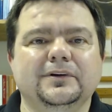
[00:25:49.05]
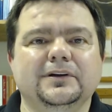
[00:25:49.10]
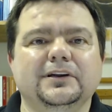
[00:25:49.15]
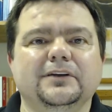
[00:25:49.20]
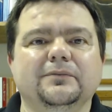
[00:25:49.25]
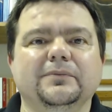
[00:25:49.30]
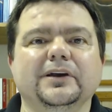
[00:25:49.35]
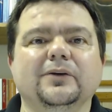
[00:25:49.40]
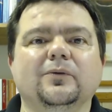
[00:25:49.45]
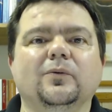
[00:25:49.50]
To
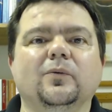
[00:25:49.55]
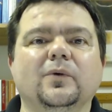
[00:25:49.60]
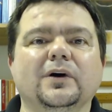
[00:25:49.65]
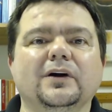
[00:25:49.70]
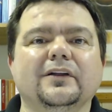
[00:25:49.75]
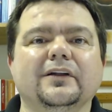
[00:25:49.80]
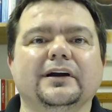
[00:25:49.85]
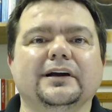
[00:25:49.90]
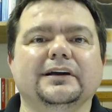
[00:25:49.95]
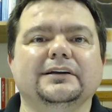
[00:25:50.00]
be
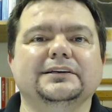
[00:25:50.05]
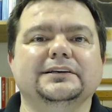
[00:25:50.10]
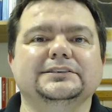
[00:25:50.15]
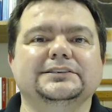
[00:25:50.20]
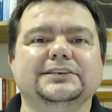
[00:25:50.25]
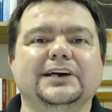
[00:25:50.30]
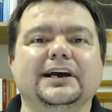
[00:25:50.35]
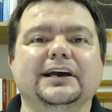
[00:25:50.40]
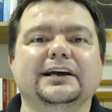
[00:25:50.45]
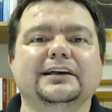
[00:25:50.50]
willing to
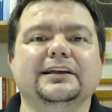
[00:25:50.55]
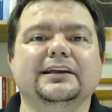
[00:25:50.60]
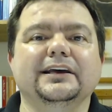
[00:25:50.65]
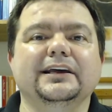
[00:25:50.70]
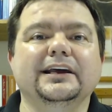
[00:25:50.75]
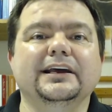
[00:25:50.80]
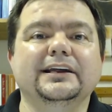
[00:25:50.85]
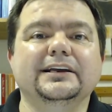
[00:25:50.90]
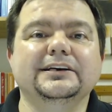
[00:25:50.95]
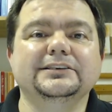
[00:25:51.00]
say
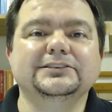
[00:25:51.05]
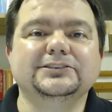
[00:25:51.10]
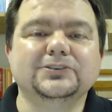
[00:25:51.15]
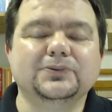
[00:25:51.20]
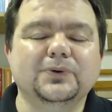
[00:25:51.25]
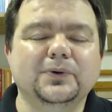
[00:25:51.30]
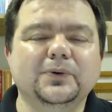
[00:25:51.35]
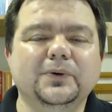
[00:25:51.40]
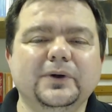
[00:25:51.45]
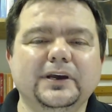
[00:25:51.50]
that it is
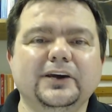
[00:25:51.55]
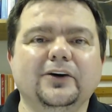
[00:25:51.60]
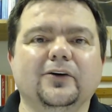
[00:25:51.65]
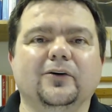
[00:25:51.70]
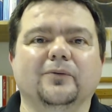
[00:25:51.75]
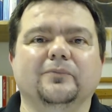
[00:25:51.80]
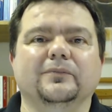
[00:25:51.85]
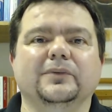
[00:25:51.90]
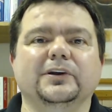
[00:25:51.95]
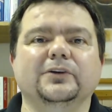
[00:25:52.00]
through Him
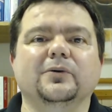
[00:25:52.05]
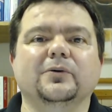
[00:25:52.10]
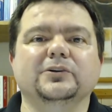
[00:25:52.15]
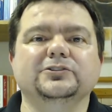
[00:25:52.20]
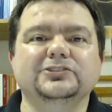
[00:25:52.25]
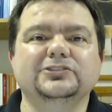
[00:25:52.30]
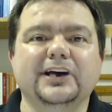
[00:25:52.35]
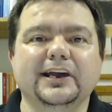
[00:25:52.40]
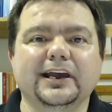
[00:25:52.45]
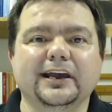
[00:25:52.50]
you are
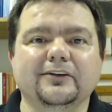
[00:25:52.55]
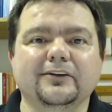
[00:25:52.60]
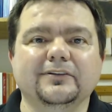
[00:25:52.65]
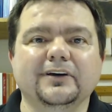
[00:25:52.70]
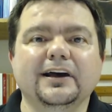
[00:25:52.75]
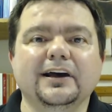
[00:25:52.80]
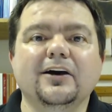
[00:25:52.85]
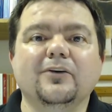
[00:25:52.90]
saved,